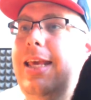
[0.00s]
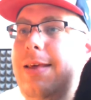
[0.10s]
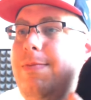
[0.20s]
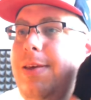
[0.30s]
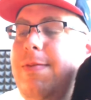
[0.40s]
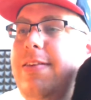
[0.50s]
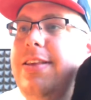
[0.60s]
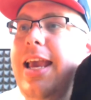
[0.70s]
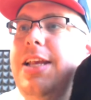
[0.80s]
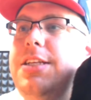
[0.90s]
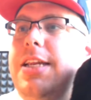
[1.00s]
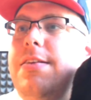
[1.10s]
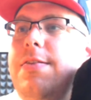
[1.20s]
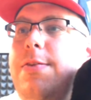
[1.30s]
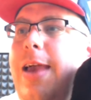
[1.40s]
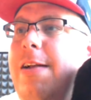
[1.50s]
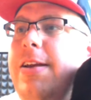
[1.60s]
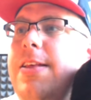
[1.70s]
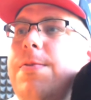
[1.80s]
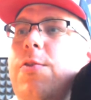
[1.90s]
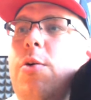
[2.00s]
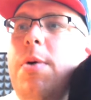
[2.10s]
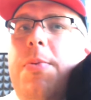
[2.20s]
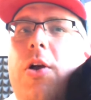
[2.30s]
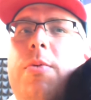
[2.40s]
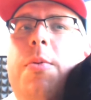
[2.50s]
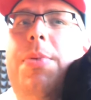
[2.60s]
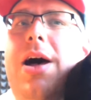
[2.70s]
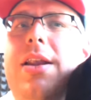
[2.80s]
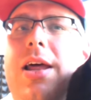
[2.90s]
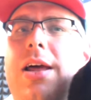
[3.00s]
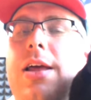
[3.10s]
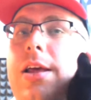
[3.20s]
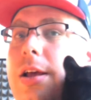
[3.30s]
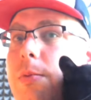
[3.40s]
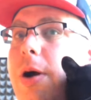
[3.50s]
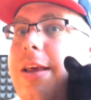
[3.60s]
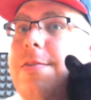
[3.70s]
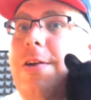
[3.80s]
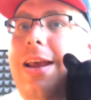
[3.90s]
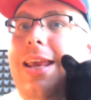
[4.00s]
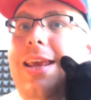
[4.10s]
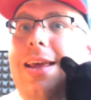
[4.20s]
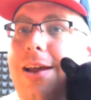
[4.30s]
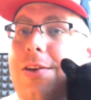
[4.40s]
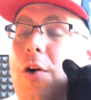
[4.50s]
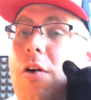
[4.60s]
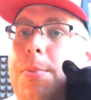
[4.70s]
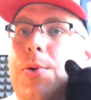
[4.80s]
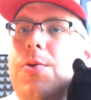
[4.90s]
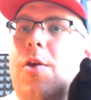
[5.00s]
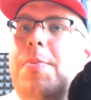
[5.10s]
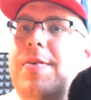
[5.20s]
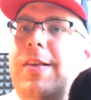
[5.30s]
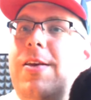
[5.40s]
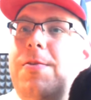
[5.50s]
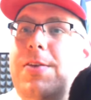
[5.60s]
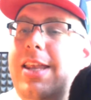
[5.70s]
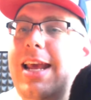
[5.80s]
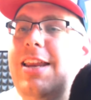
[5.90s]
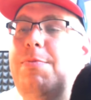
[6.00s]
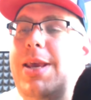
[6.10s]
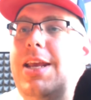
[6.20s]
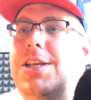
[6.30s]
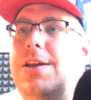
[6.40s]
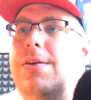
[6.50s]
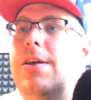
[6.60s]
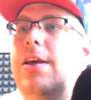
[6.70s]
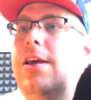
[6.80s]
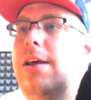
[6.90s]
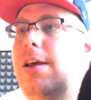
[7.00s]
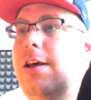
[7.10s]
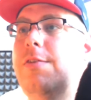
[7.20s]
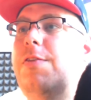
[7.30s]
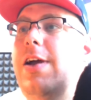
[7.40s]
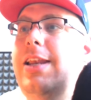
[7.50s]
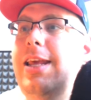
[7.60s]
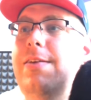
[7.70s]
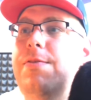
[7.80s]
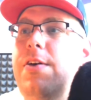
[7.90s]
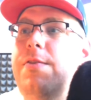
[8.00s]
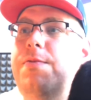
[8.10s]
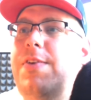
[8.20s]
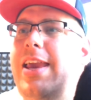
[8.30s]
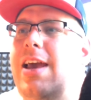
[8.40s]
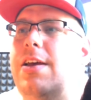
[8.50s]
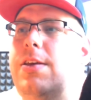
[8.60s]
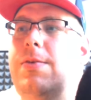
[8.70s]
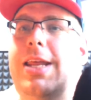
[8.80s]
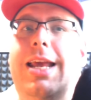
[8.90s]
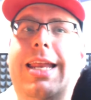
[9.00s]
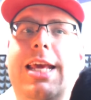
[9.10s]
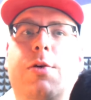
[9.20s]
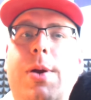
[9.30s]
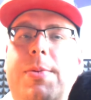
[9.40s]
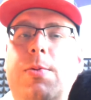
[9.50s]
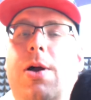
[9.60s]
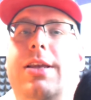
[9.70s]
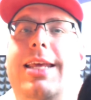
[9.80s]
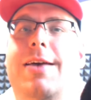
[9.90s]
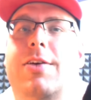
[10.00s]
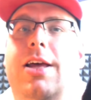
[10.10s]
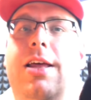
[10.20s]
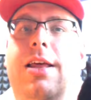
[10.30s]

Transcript: in the investigation is Harry's former Pokemon partner, wisecracking, adorable Super Sleuth Detective Pikachu. Finding that they are uniquely equipped to work together,